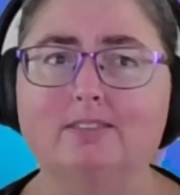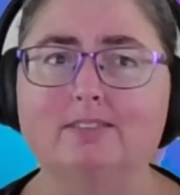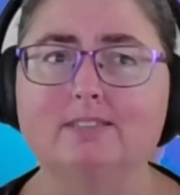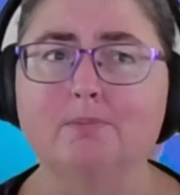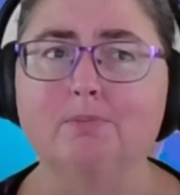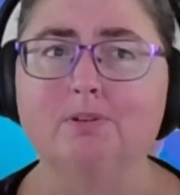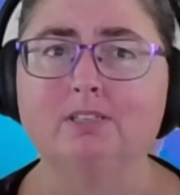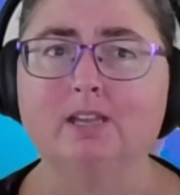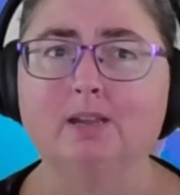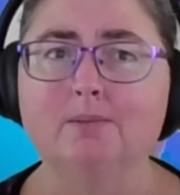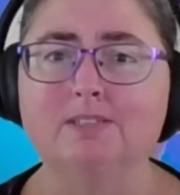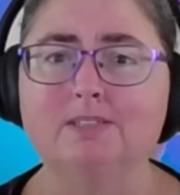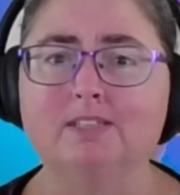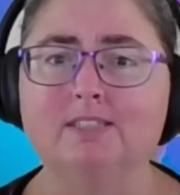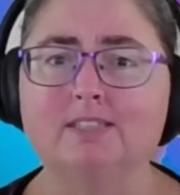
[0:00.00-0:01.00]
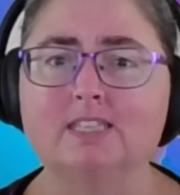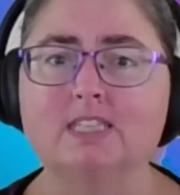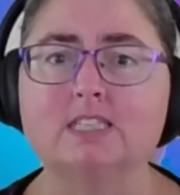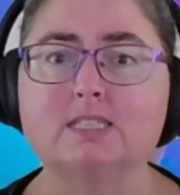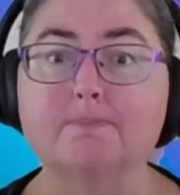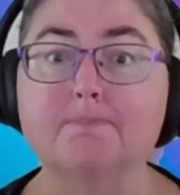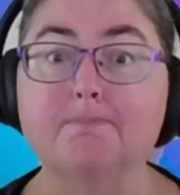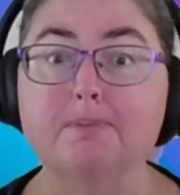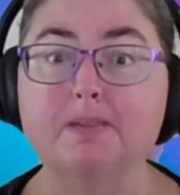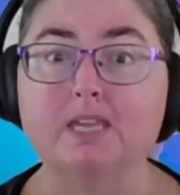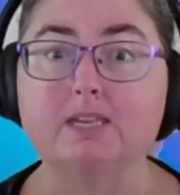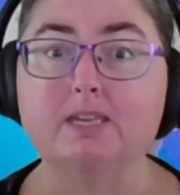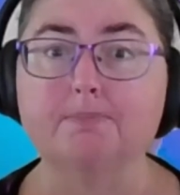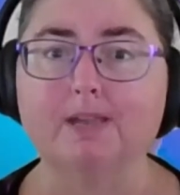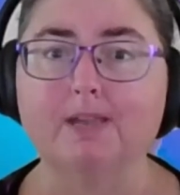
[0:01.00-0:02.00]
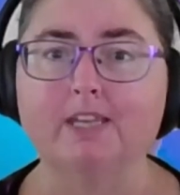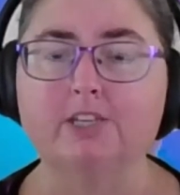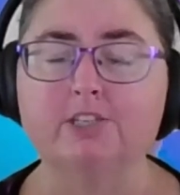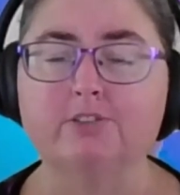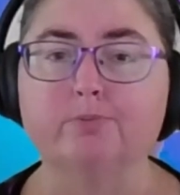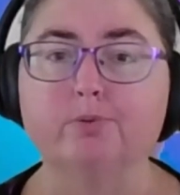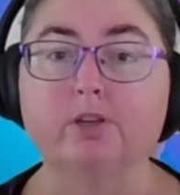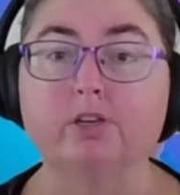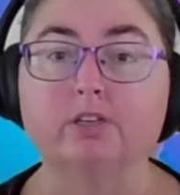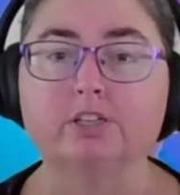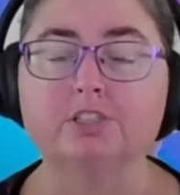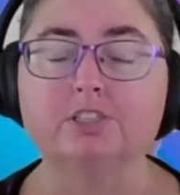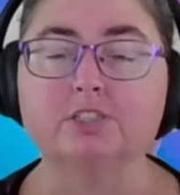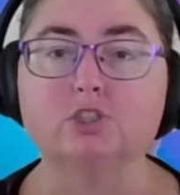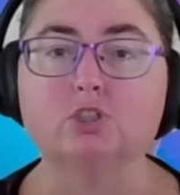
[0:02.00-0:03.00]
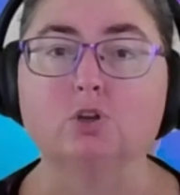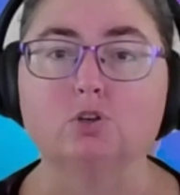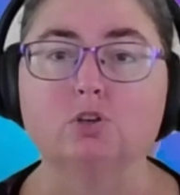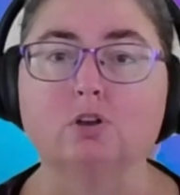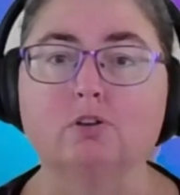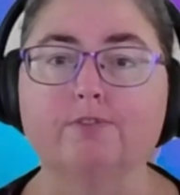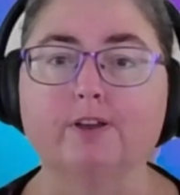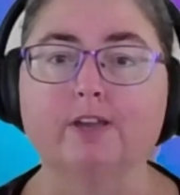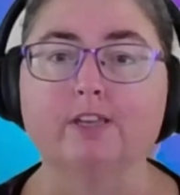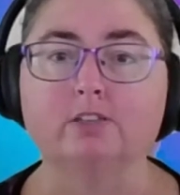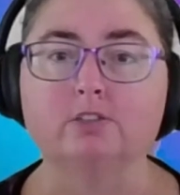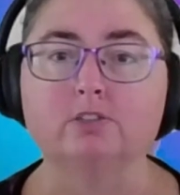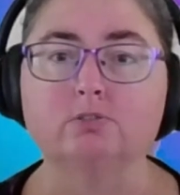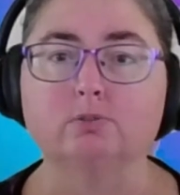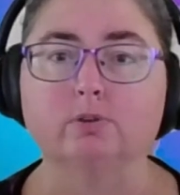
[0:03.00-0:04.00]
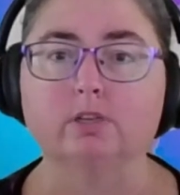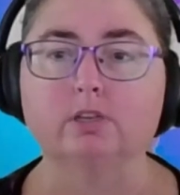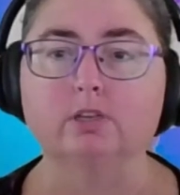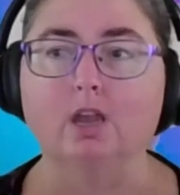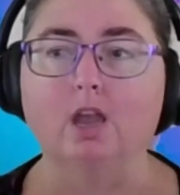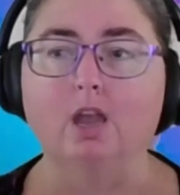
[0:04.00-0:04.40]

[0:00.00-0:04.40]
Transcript: someone comes in and says, "It's a big package of work and I just don't know if I can do it."